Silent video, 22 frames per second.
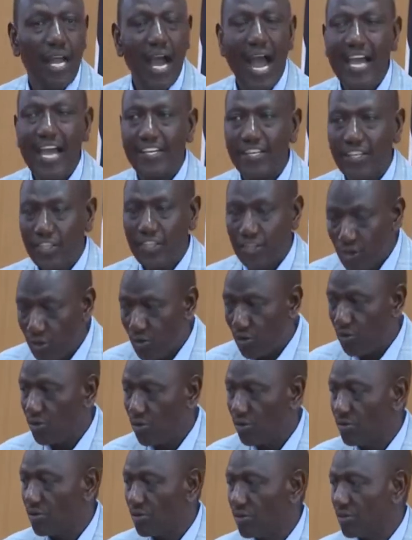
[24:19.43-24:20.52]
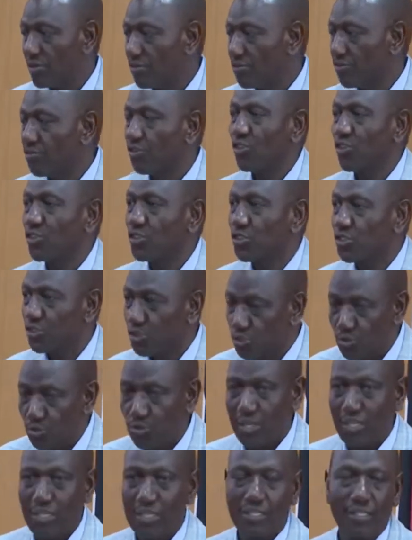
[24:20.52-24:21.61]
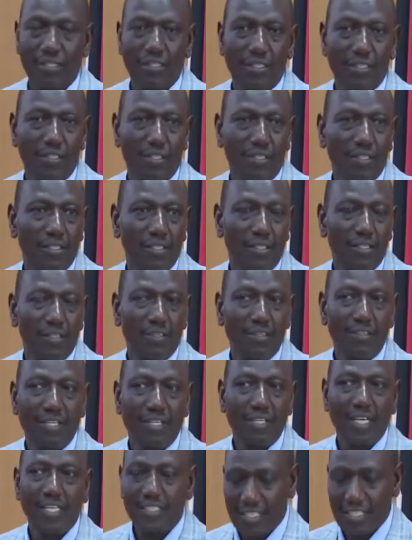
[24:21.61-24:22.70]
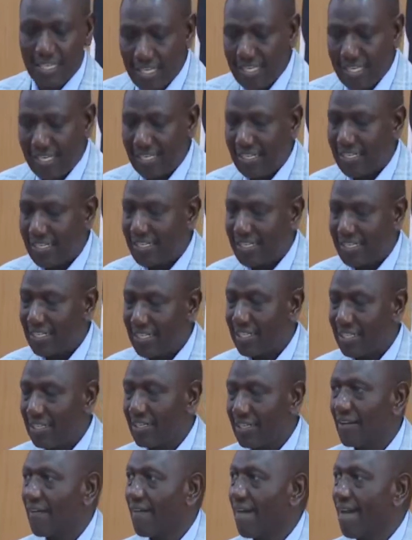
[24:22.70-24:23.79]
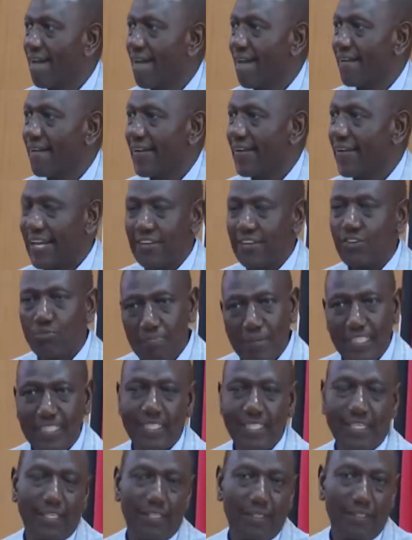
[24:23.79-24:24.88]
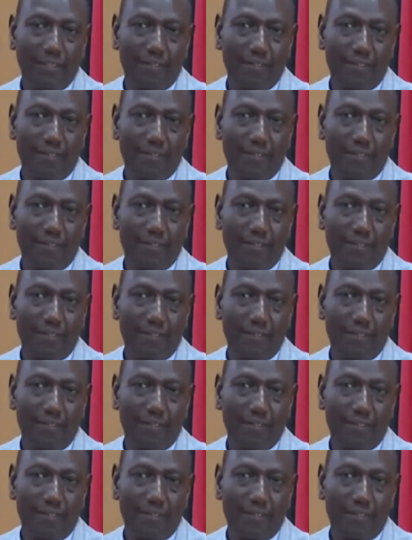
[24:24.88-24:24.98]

I know for sure that KRA can do better.